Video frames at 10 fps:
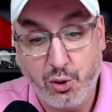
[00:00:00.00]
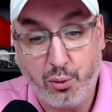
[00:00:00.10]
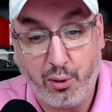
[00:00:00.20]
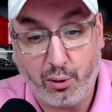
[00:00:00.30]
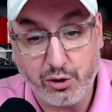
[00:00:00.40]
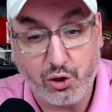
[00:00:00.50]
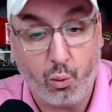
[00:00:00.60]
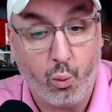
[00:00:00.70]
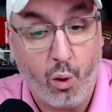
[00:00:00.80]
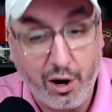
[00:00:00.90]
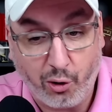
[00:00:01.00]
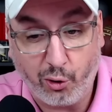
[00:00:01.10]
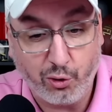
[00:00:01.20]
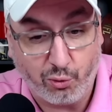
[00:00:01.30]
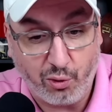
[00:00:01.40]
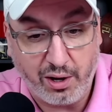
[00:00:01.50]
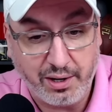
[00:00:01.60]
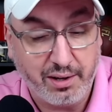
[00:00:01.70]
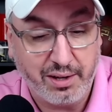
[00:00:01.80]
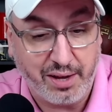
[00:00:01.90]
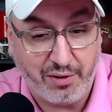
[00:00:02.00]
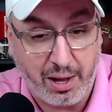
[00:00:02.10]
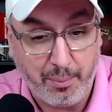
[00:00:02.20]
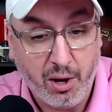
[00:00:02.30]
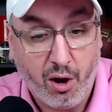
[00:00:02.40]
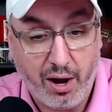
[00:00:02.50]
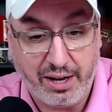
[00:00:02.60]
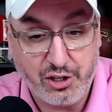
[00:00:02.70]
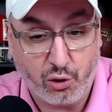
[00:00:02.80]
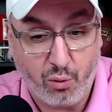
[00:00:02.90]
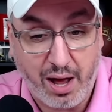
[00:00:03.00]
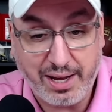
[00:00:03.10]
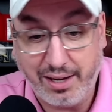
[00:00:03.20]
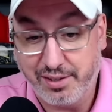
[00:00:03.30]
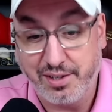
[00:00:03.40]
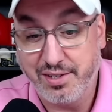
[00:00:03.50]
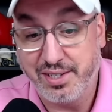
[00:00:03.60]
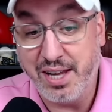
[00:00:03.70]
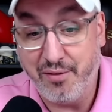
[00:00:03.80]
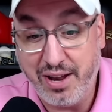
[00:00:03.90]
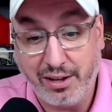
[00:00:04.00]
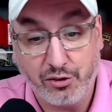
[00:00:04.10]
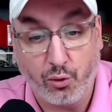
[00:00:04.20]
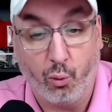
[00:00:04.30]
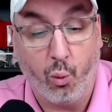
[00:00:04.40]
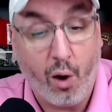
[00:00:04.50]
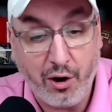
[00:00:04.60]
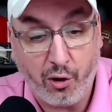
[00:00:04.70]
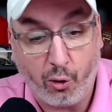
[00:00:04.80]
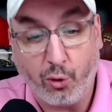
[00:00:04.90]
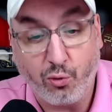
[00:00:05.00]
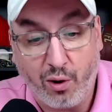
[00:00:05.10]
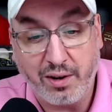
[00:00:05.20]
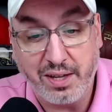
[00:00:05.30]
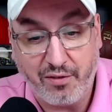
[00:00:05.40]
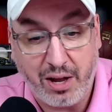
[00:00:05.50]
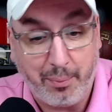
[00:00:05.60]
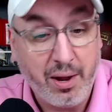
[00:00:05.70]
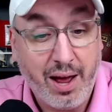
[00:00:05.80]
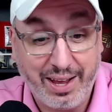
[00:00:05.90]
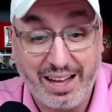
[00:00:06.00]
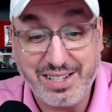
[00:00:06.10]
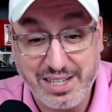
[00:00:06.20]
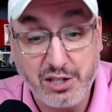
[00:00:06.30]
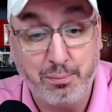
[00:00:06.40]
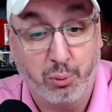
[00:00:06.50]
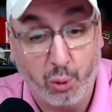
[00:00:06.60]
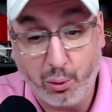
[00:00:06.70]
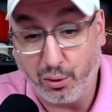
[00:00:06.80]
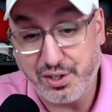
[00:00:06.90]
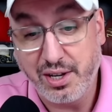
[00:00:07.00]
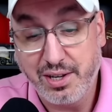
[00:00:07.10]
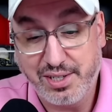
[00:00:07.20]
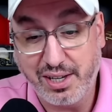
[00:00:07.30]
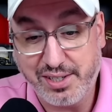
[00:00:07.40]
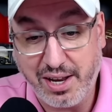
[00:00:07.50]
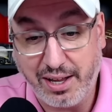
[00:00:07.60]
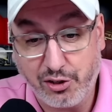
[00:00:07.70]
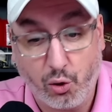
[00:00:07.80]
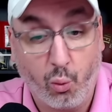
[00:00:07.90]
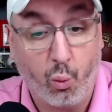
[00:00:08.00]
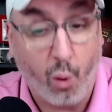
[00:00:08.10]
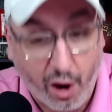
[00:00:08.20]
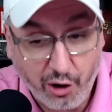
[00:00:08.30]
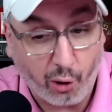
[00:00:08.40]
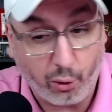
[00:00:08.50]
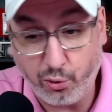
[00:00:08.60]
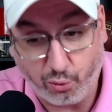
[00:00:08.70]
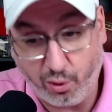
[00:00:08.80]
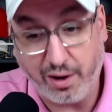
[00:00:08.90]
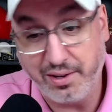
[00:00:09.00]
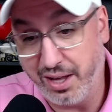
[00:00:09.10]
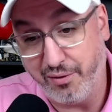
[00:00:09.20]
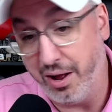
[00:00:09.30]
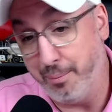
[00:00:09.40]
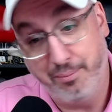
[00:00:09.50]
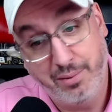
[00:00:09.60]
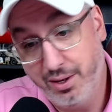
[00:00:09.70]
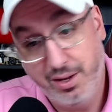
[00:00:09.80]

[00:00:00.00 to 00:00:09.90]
and two thirds, one earned run given up. Against the Rockies, seven innings, one earned run given up. Against these Brewers, six innings, one earned run given up.